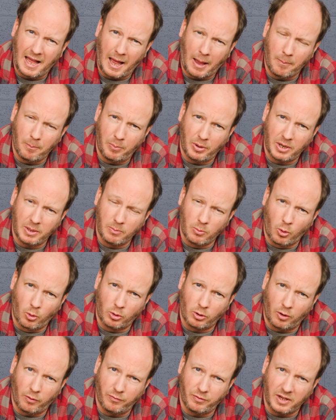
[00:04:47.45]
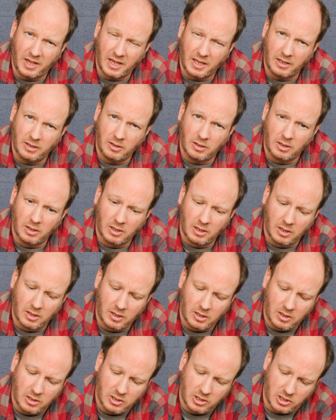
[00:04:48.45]
and putting more coffee in
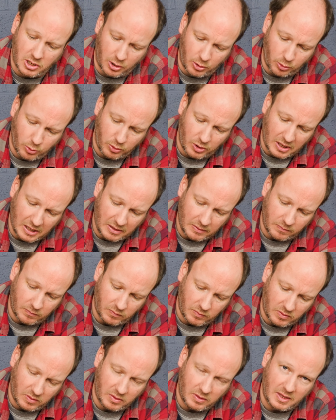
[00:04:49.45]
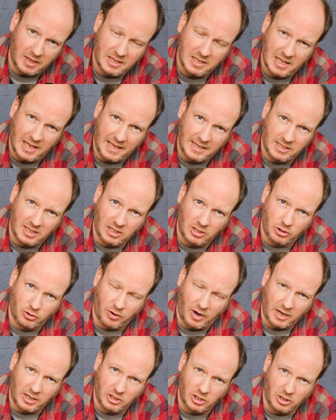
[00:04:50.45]
so that there's less
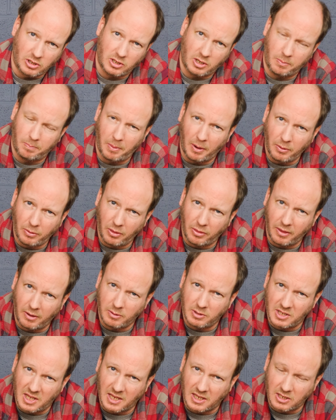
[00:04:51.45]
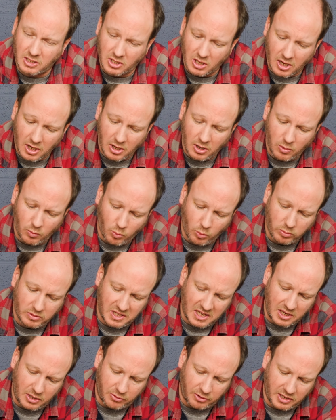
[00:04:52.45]
extraction. So both of those things will
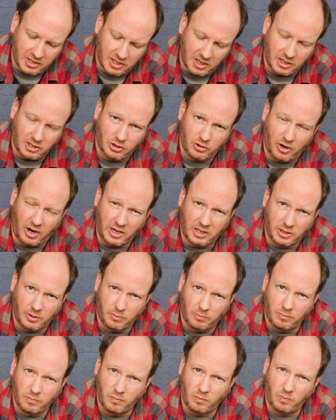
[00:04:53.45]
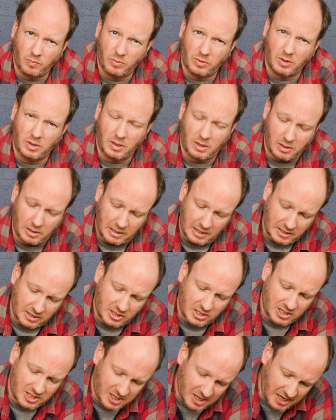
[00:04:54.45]
decrease the extraction. Let's
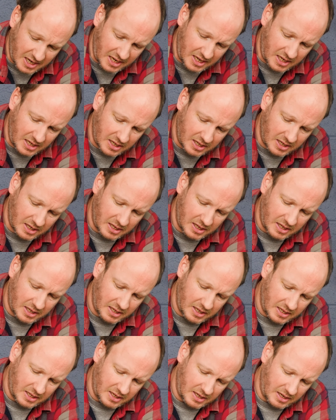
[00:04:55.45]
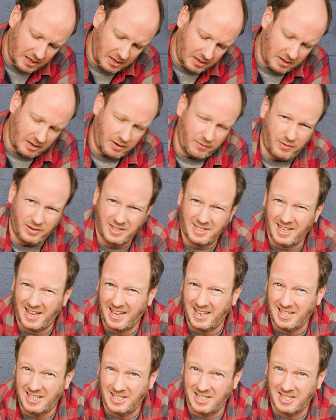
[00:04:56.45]
see if it
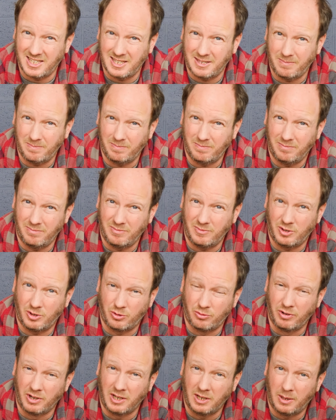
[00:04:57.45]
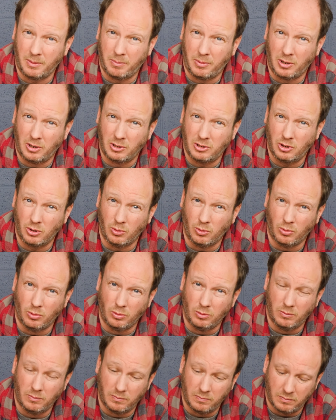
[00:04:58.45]
tastes drinkable at
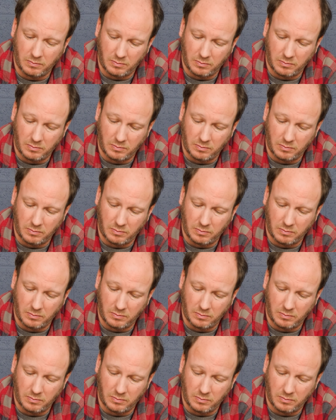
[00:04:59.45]
all.